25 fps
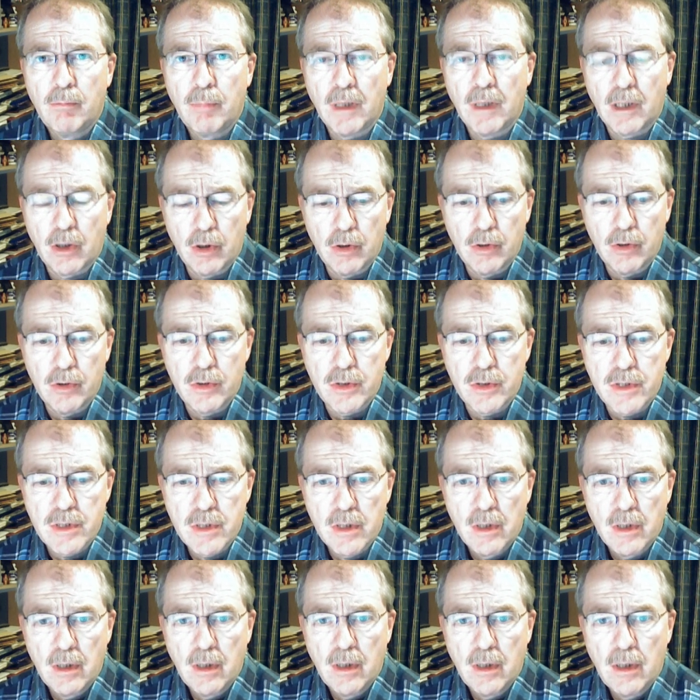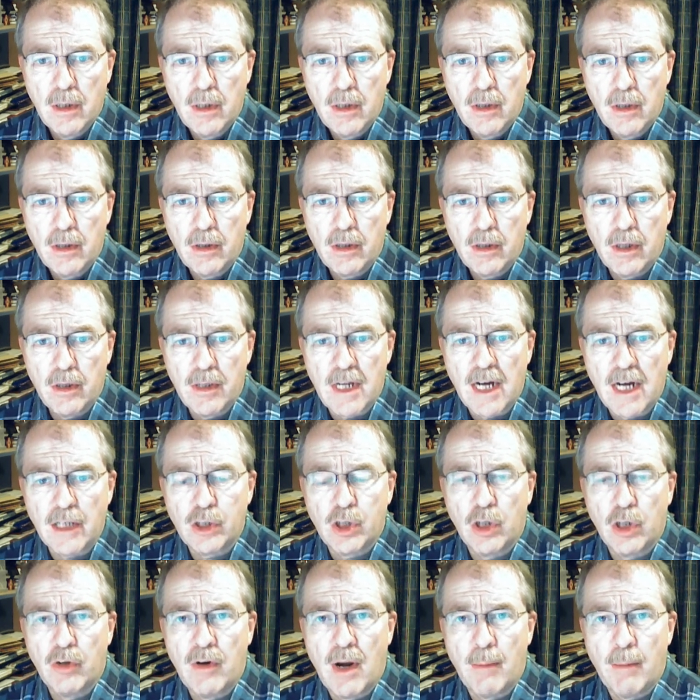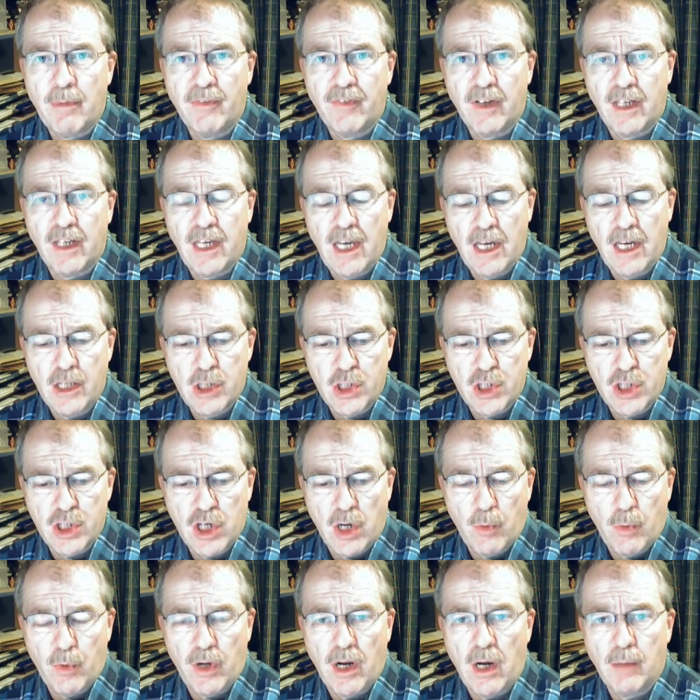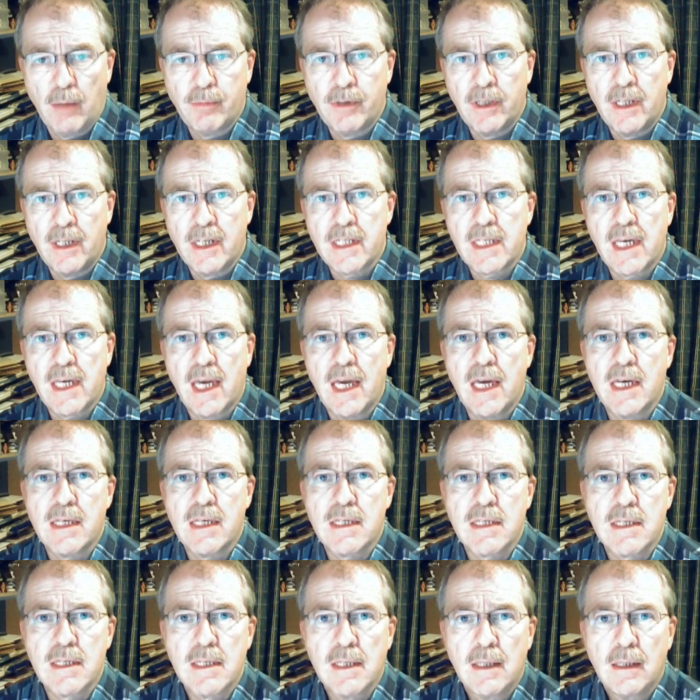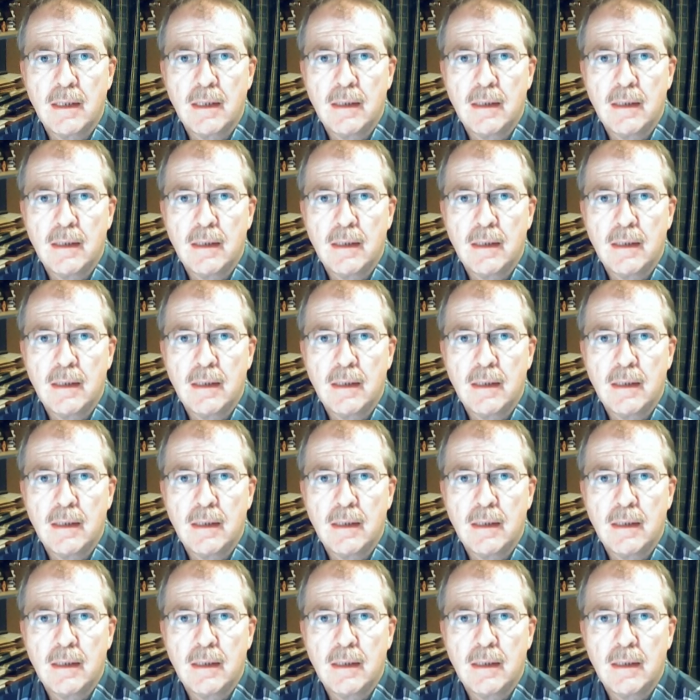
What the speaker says: Because the natural ramifications are what happened in this case.